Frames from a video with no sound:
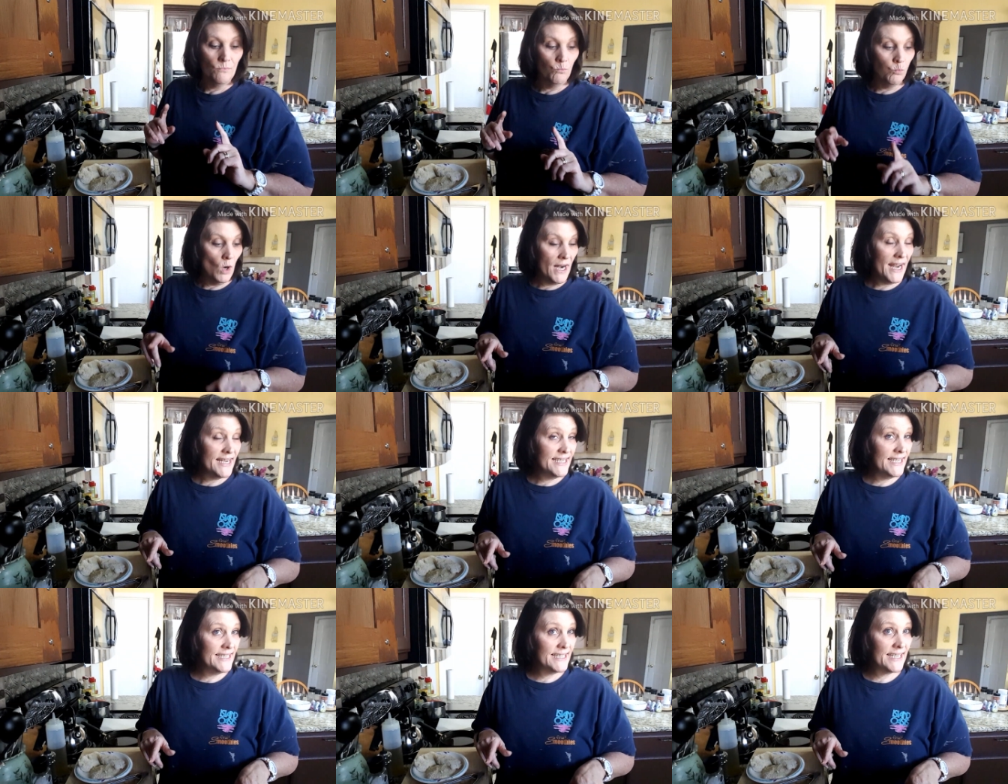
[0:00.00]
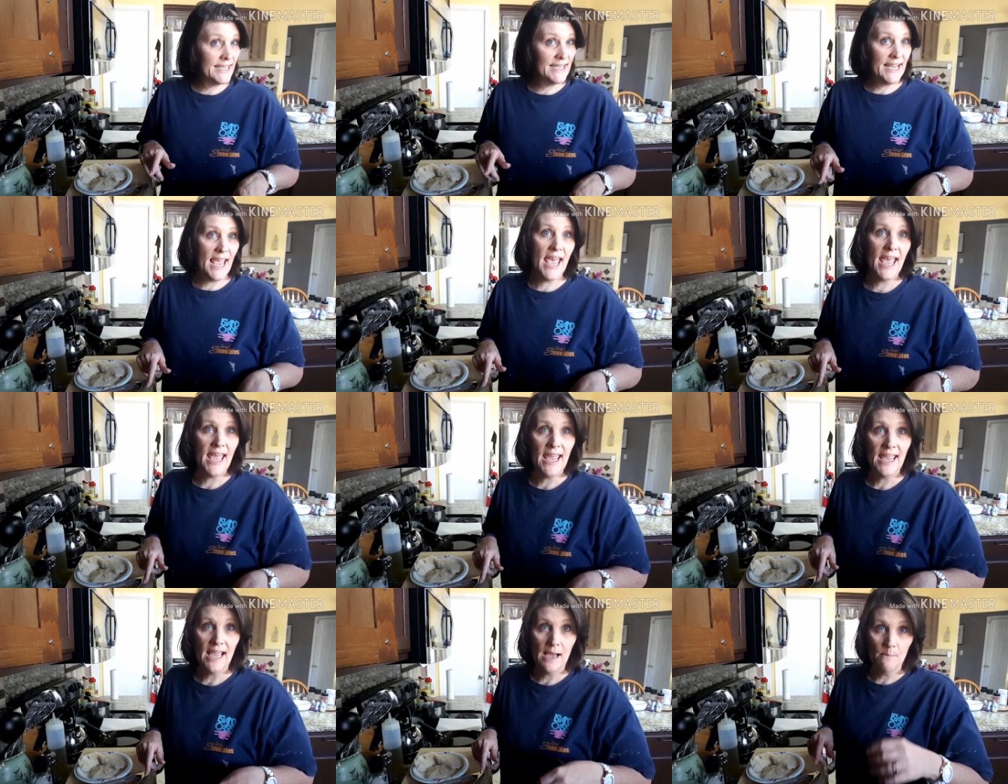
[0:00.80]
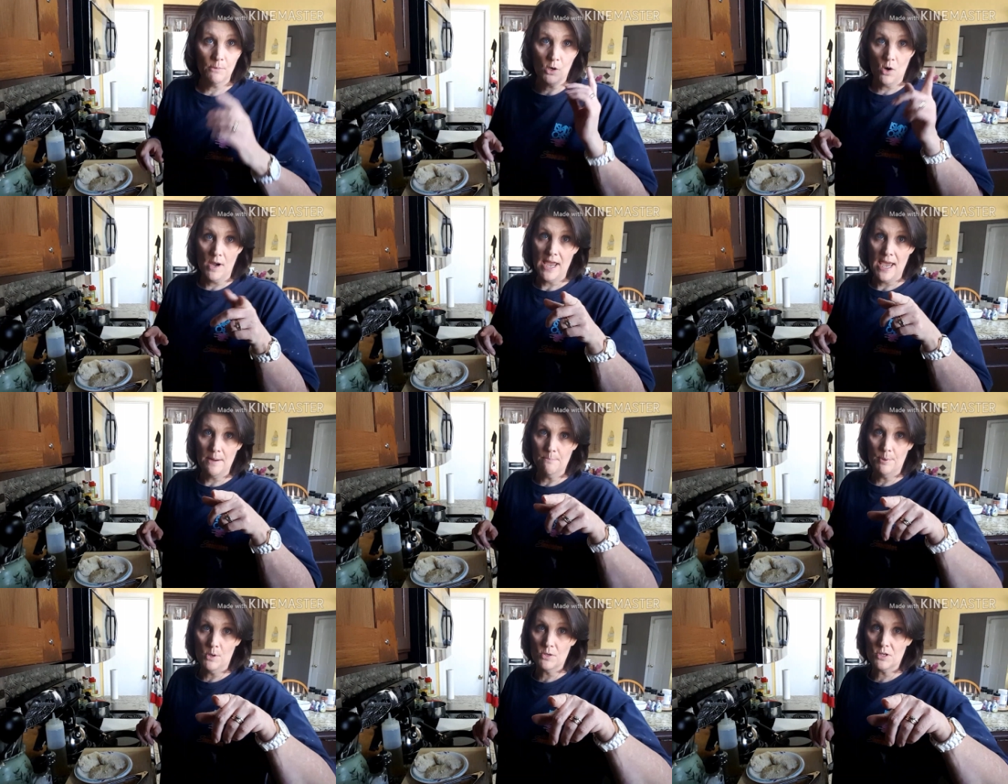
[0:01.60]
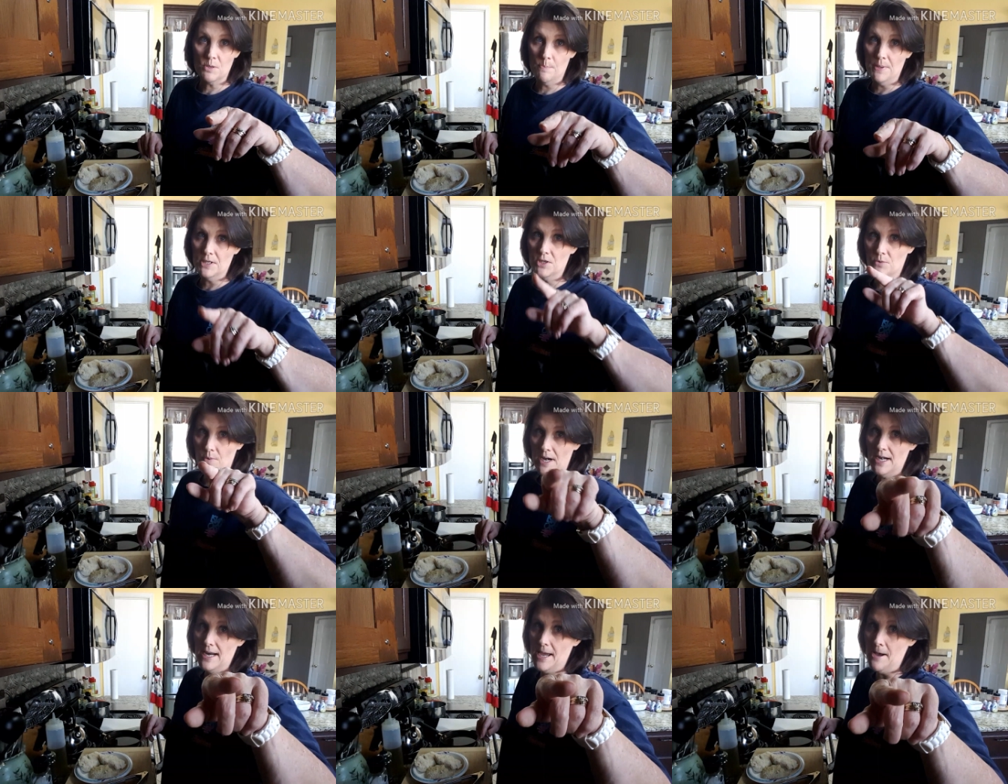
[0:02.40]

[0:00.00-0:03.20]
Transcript: What I did today, I'm going to go ahead and post a picture right